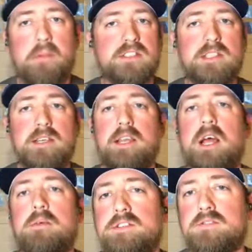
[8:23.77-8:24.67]
Our sealing
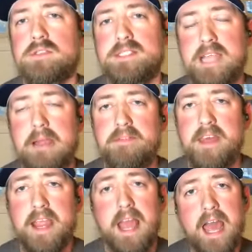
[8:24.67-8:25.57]
elements do the same
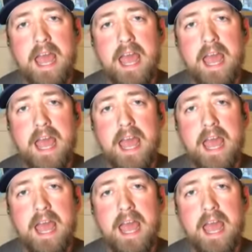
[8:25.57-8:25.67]
thing.